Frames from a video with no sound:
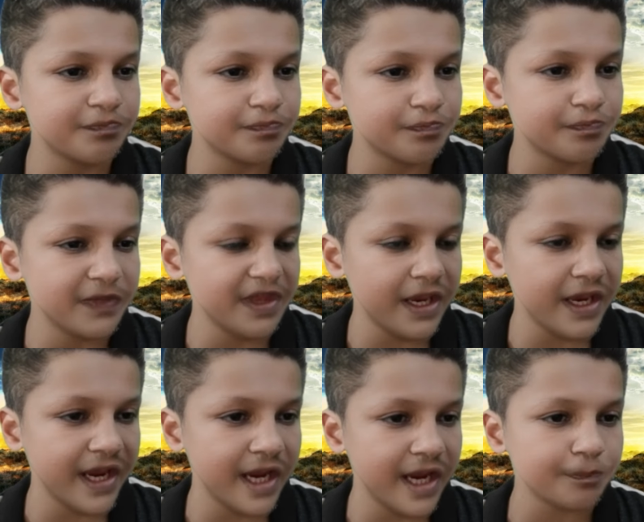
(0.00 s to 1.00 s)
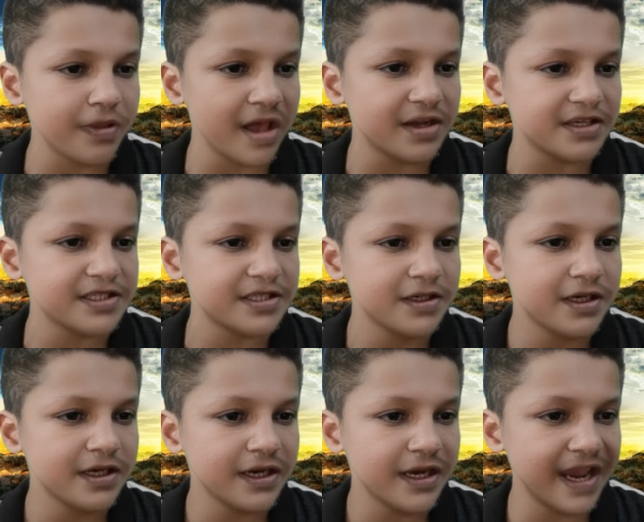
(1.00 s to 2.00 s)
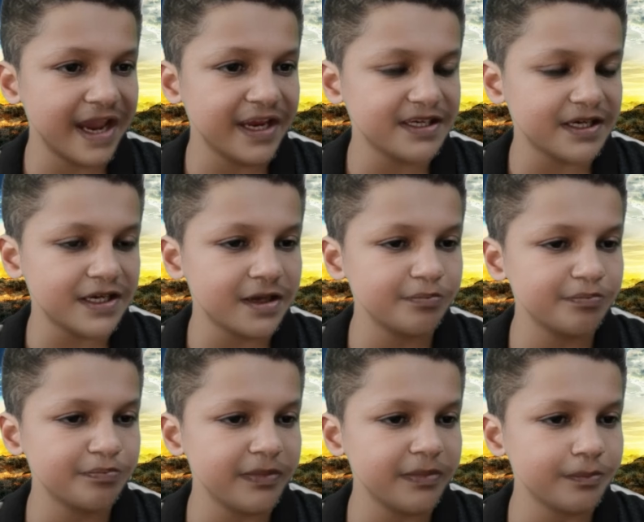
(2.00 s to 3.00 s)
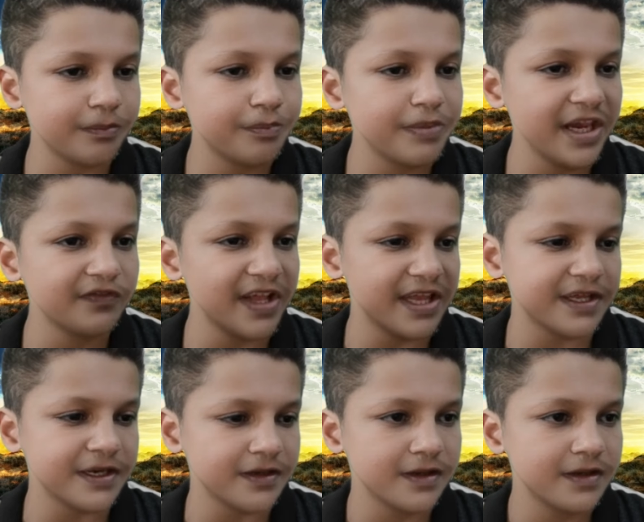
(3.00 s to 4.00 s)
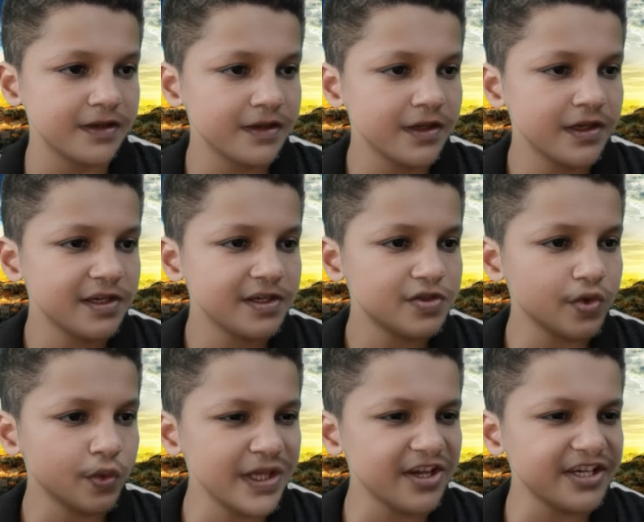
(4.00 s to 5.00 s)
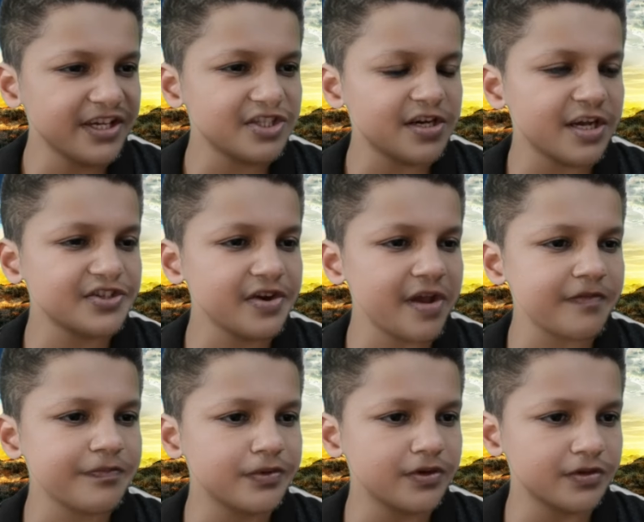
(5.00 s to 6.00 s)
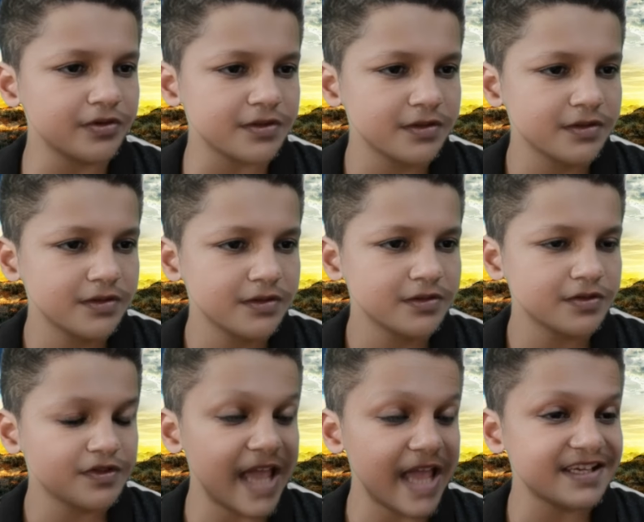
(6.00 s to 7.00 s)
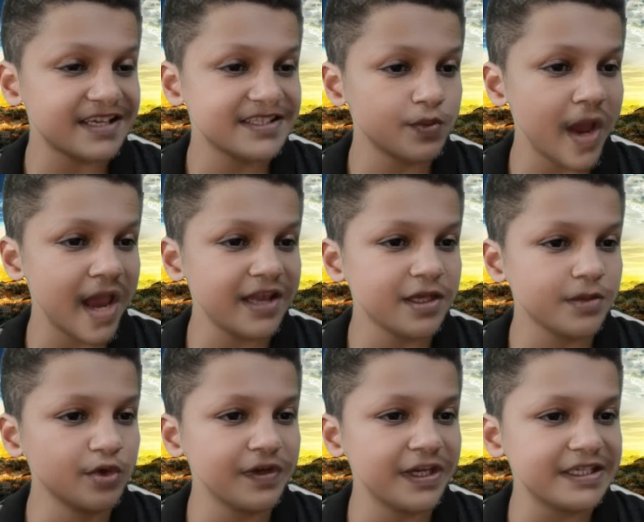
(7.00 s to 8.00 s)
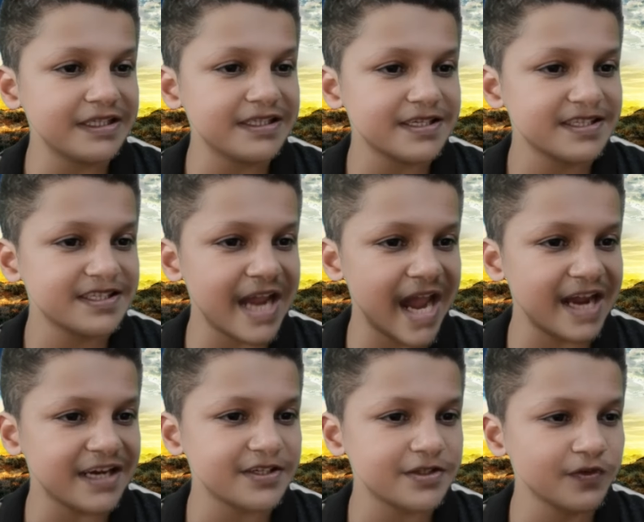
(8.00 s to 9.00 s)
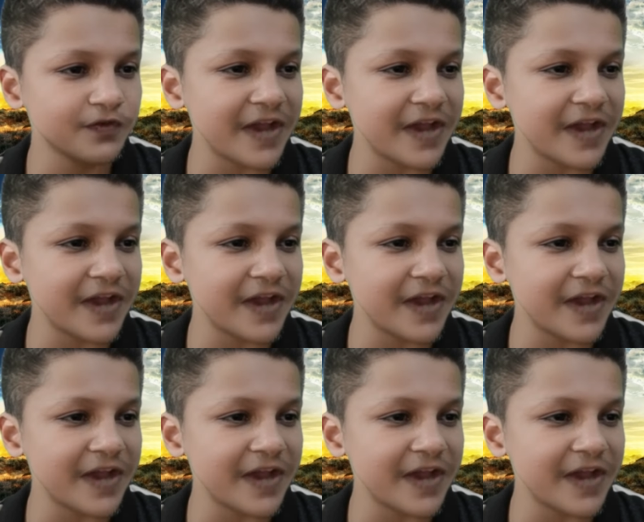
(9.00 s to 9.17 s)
a plot and a B villain. So with the introduction of both, so that's when the movie is, starts to falter.